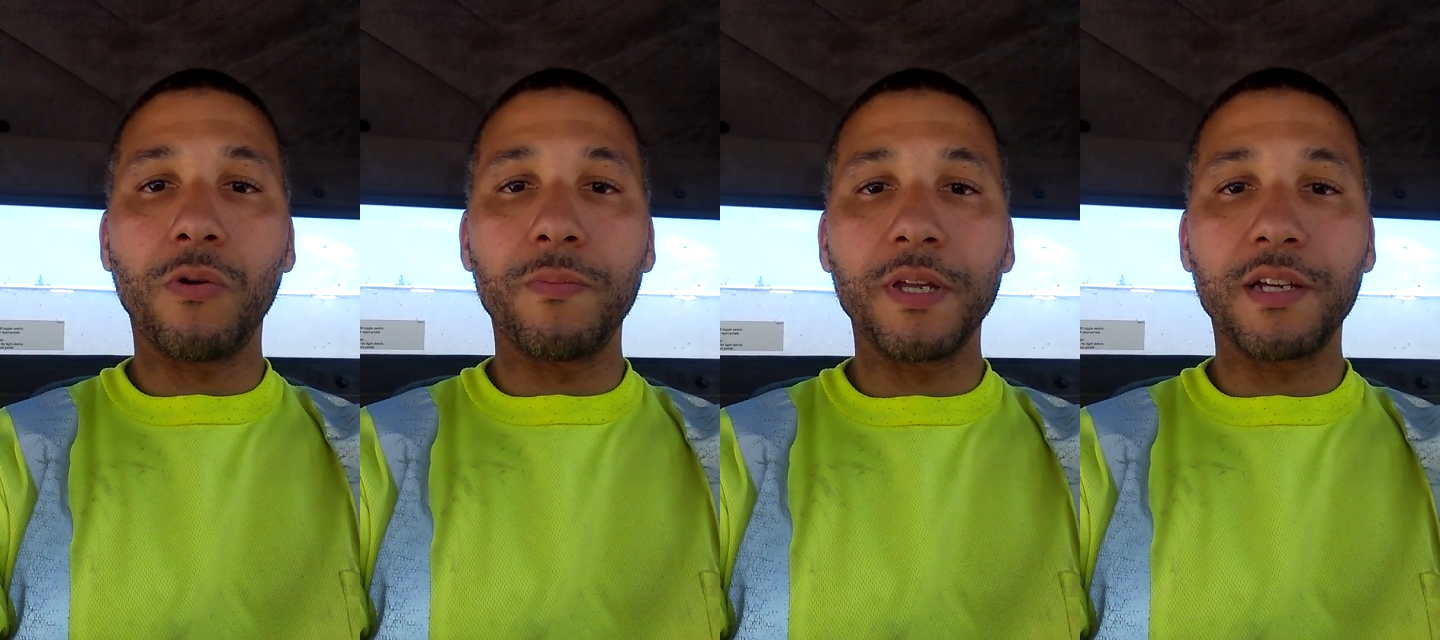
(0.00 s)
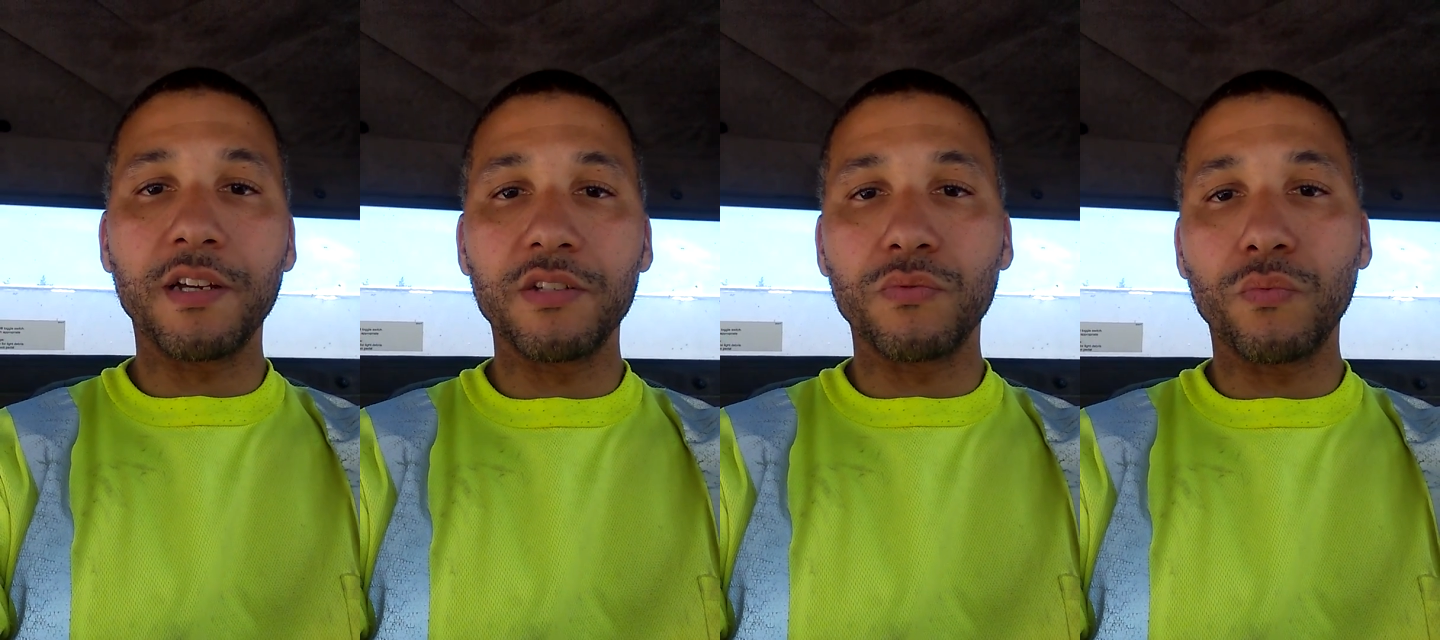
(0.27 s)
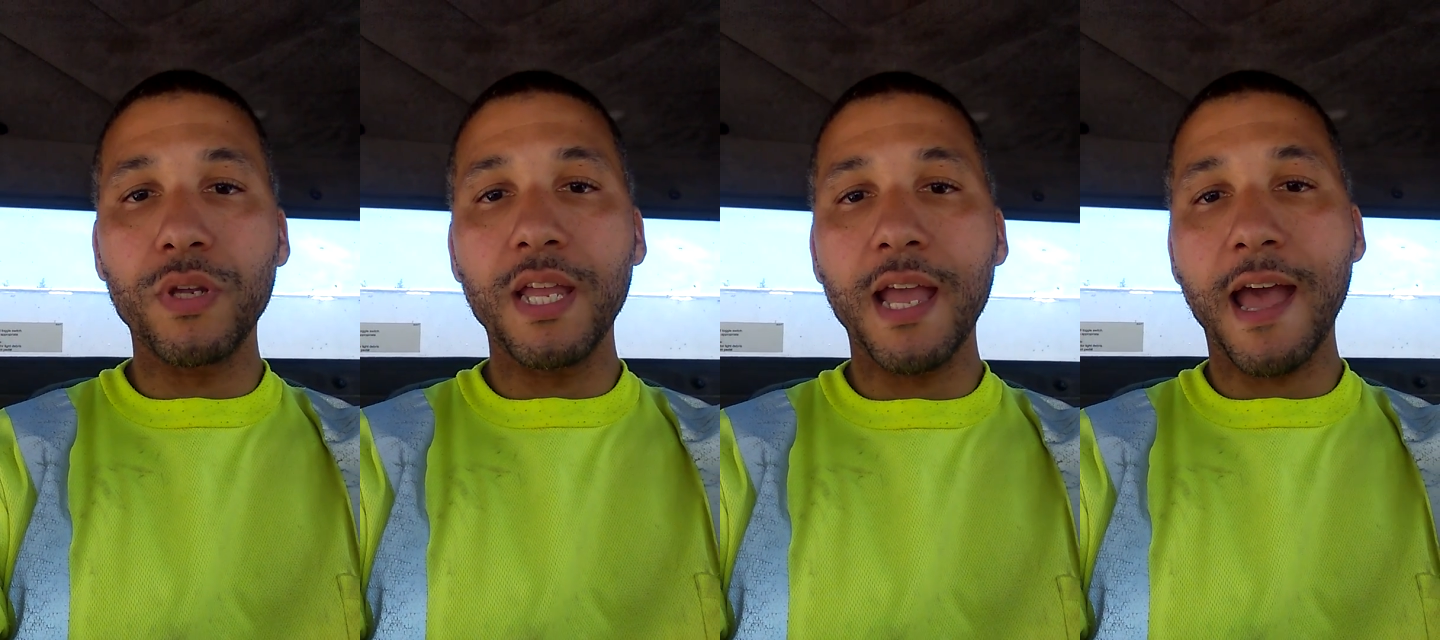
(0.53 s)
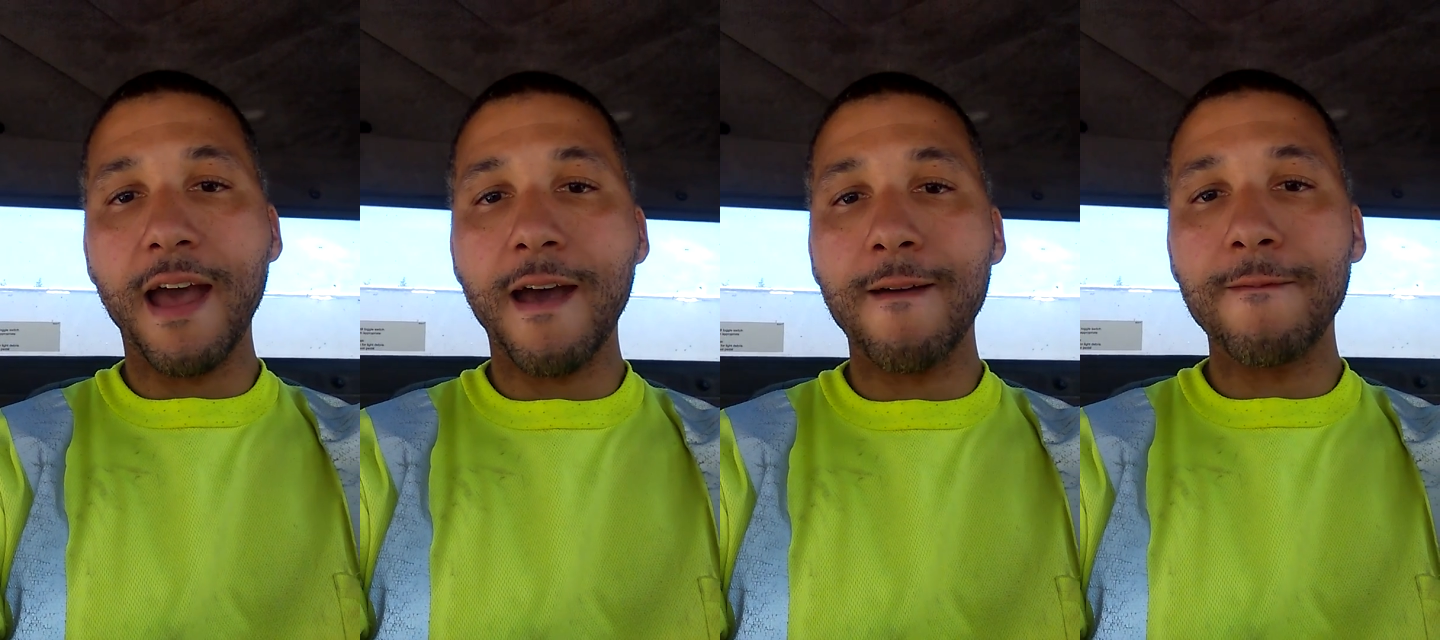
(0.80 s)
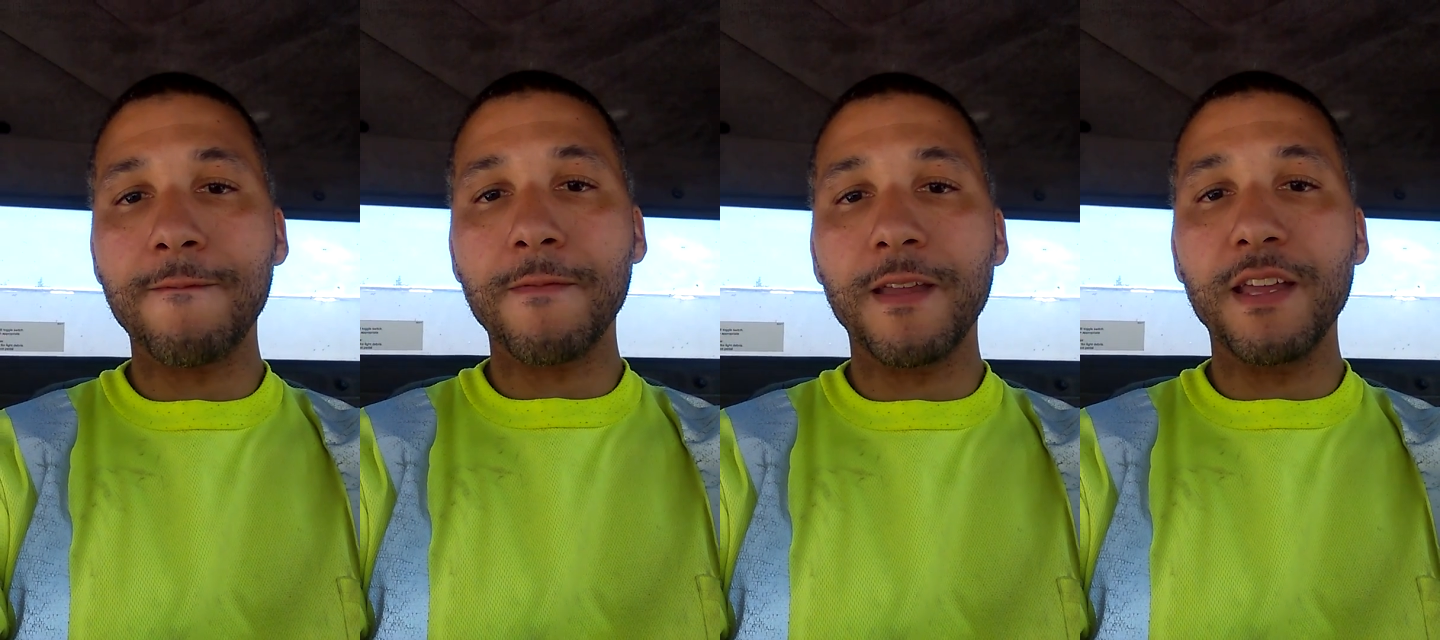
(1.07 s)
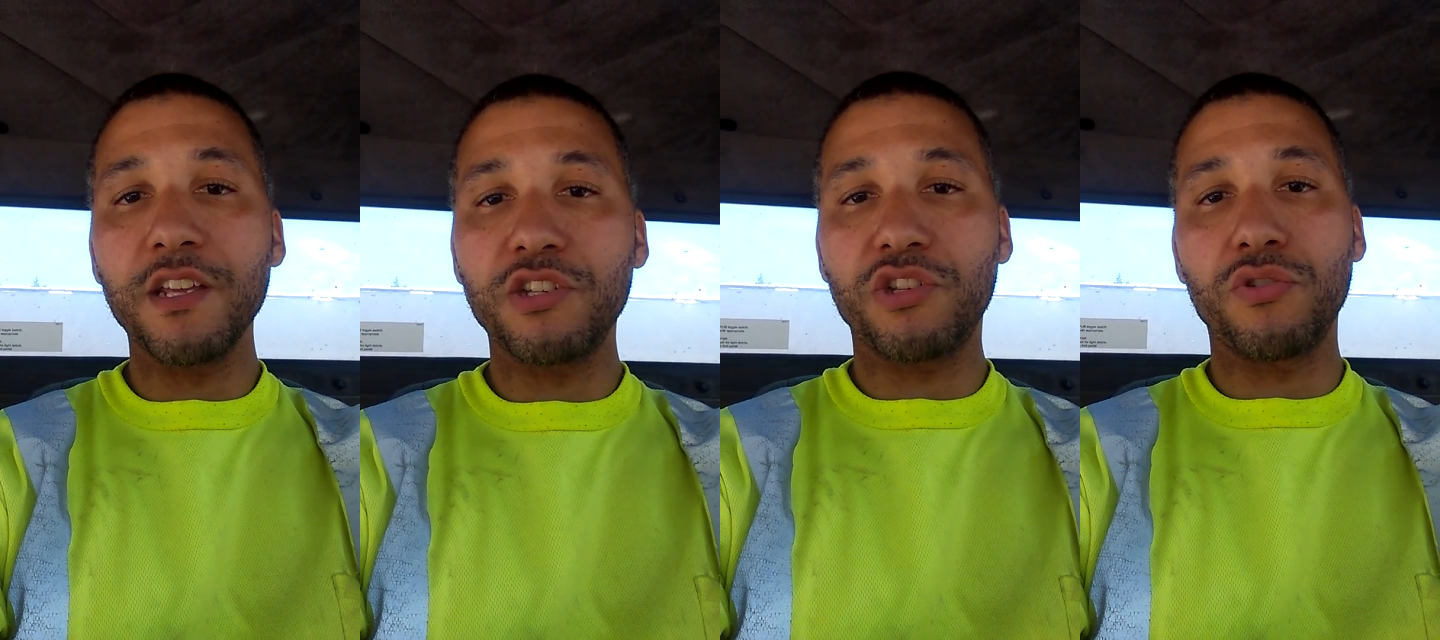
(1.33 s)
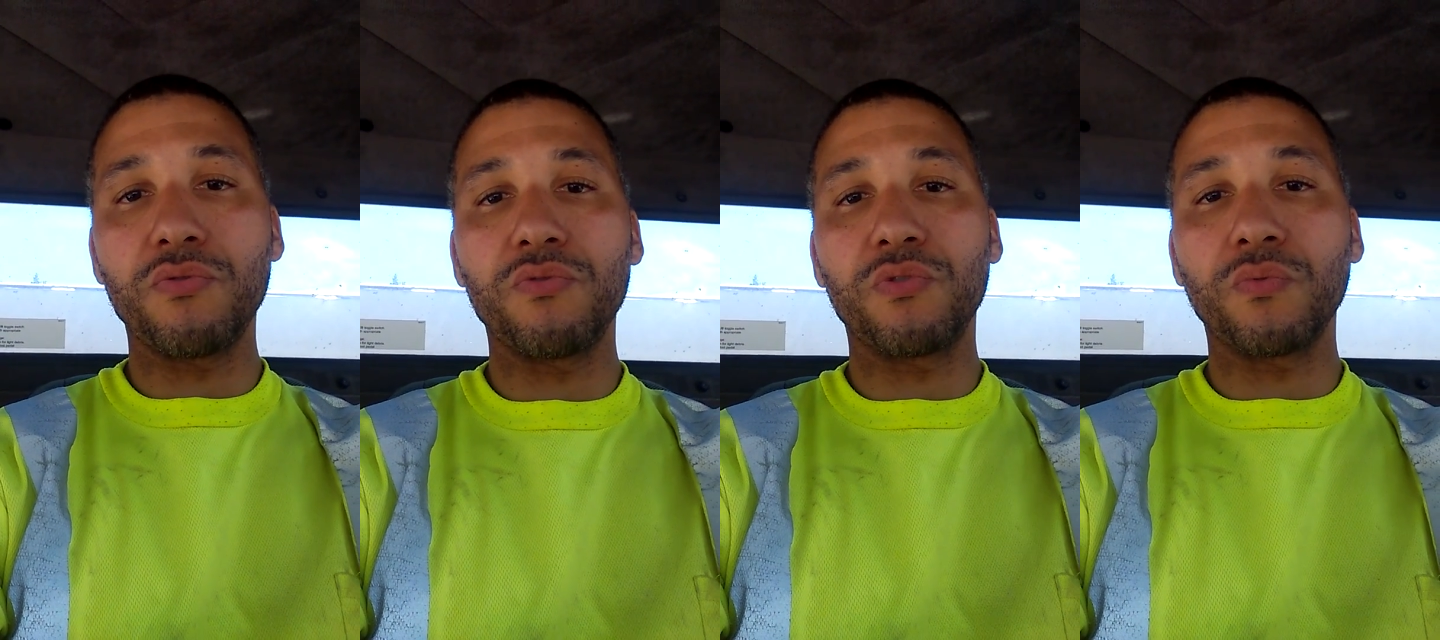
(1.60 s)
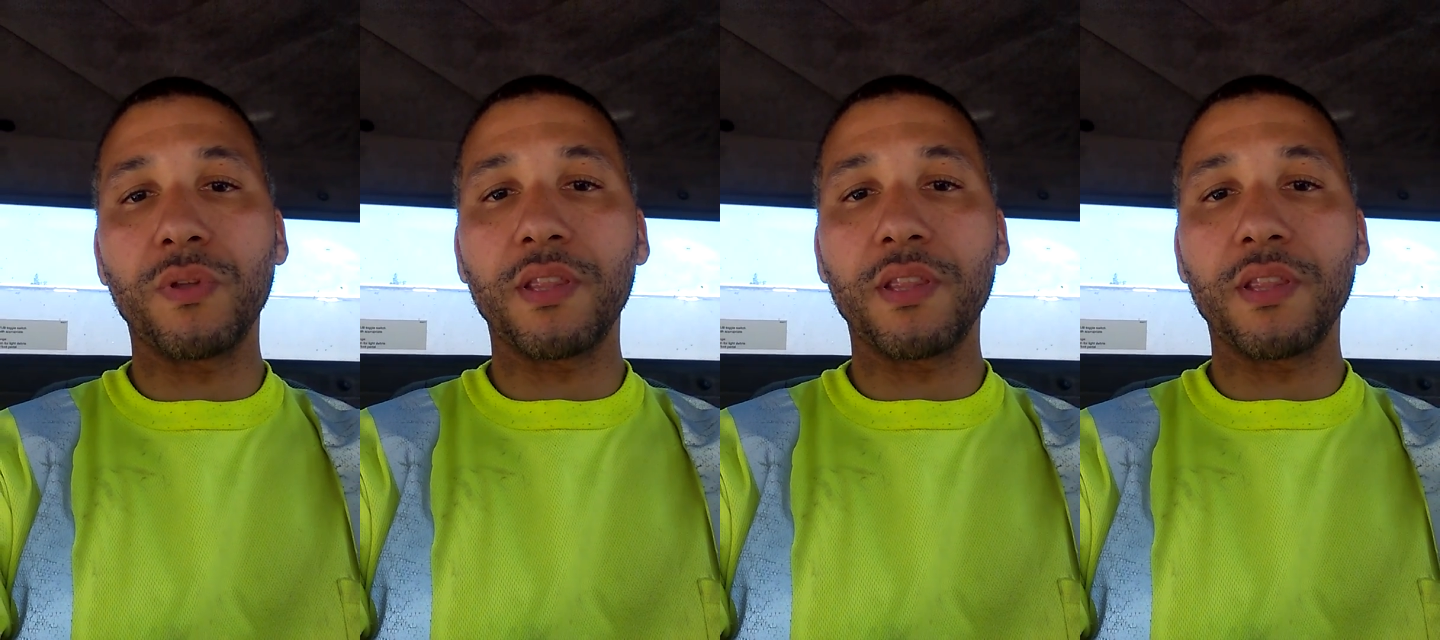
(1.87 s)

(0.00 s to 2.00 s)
Because we have issues